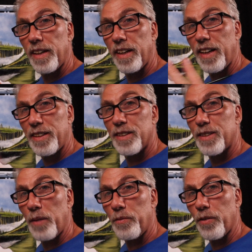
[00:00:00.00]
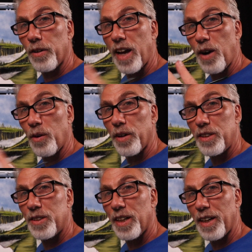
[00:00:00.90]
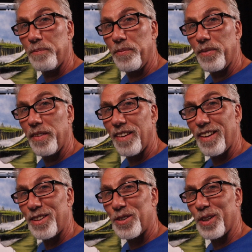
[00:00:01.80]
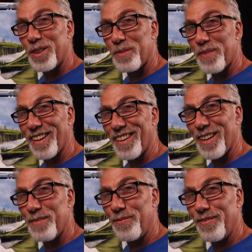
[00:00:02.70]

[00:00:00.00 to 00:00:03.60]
and I had to stop for an hour each time and charge it back up.